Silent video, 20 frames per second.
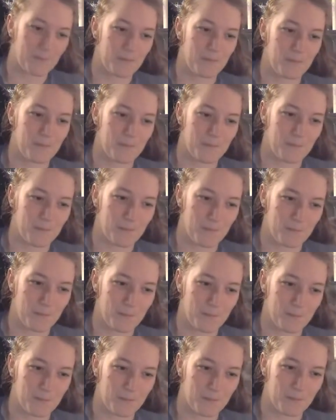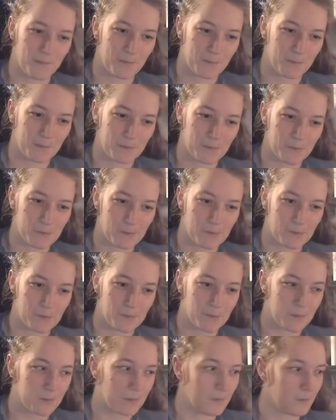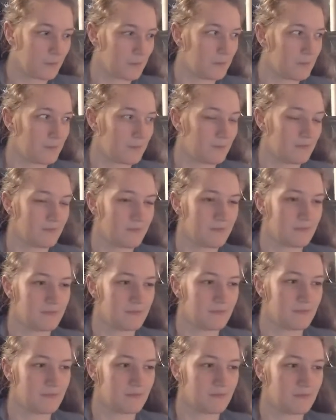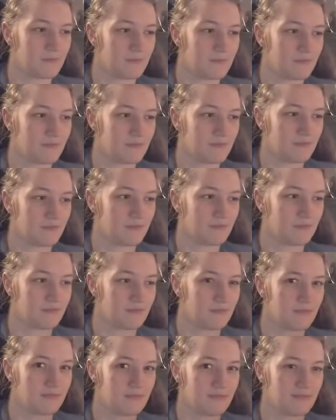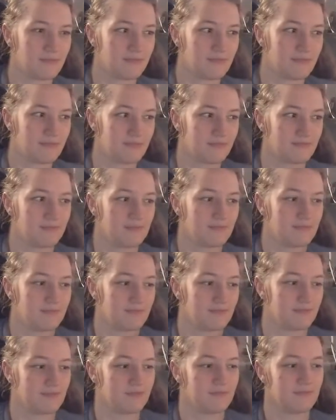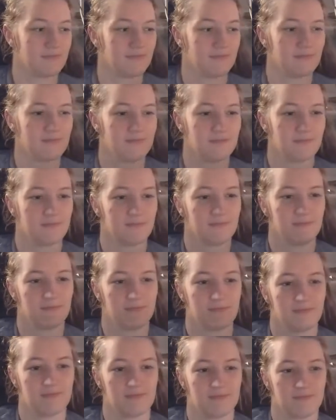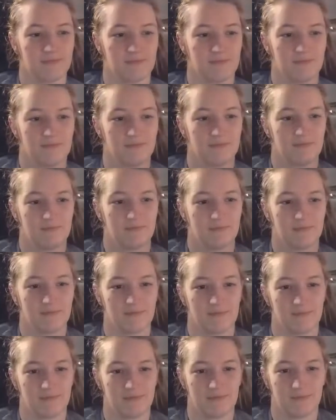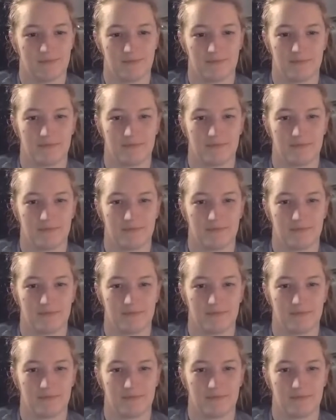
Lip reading: This person isn't speaking.